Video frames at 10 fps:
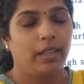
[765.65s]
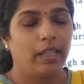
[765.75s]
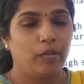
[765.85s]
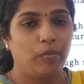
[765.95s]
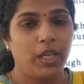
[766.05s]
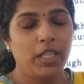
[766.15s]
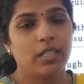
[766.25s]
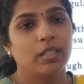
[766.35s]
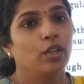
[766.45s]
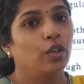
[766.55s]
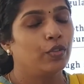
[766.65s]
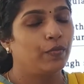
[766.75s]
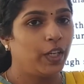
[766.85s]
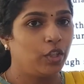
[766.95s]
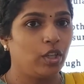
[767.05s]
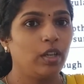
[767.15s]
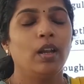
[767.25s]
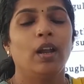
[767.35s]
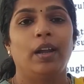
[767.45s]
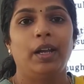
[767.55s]
That means friction
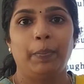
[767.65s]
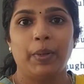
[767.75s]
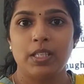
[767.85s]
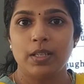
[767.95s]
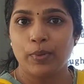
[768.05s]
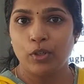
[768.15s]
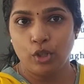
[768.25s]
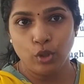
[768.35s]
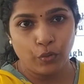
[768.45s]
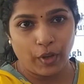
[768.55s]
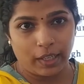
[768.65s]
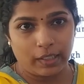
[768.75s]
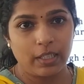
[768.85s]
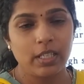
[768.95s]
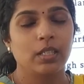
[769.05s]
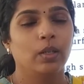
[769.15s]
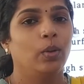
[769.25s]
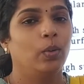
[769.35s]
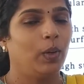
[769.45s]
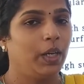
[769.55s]
depends upon two factors.
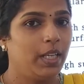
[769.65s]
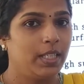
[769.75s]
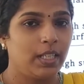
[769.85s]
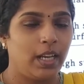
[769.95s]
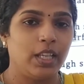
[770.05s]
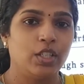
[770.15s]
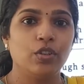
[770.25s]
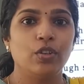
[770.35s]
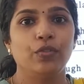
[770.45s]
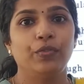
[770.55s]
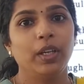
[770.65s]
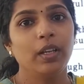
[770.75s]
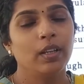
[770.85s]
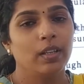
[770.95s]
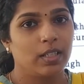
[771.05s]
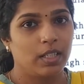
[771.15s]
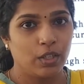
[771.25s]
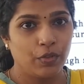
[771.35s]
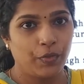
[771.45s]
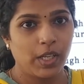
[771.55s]
One is the nature of the
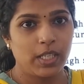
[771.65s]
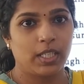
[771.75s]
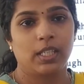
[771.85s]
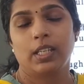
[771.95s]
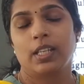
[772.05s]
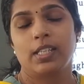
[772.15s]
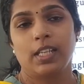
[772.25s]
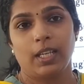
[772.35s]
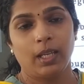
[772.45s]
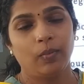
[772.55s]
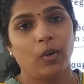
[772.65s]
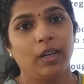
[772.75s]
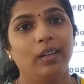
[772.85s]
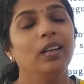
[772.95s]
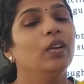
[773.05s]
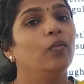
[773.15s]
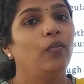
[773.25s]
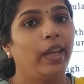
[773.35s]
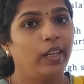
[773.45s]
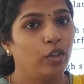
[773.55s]
surface. Second one,
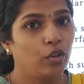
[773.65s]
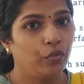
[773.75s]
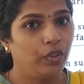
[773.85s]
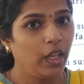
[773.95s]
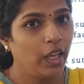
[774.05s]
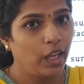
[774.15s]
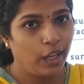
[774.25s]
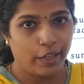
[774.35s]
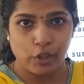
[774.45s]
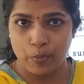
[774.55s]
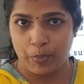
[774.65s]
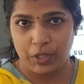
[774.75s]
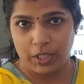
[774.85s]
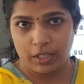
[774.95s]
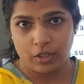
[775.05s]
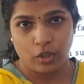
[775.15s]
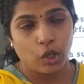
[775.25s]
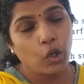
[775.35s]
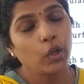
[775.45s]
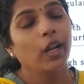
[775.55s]
weight of the object,
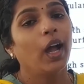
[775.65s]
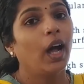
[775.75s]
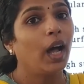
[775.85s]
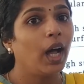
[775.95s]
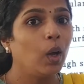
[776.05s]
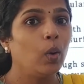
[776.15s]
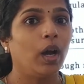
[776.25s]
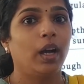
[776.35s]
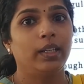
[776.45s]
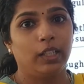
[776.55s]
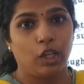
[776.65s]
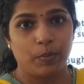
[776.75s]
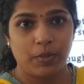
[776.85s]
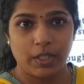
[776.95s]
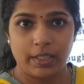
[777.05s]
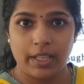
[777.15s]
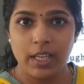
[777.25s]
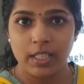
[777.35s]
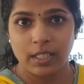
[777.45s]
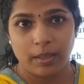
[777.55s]
or how hard the object
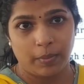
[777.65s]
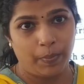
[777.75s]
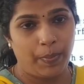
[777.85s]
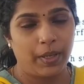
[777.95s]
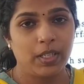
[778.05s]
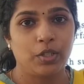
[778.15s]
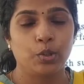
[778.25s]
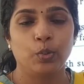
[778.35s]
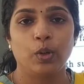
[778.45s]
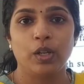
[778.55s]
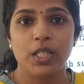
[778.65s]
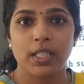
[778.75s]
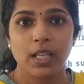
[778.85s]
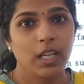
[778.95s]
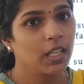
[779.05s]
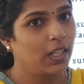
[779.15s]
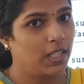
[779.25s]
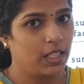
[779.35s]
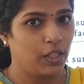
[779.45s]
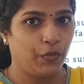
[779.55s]
is pressed towards the
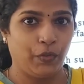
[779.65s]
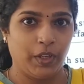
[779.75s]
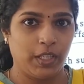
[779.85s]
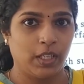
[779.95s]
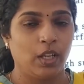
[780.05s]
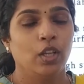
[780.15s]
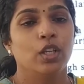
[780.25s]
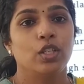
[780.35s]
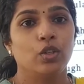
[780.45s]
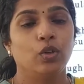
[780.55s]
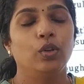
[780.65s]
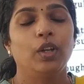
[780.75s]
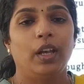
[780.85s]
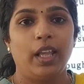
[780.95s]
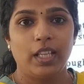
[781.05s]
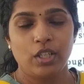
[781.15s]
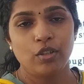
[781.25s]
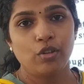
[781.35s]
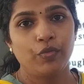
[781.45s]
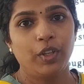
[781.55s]
surface. So,
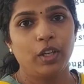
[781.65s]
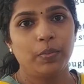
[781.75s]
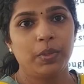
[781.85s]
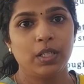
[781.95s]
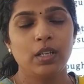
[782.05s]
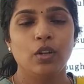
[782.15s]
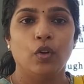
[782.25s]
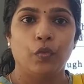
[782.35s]
nature of the object.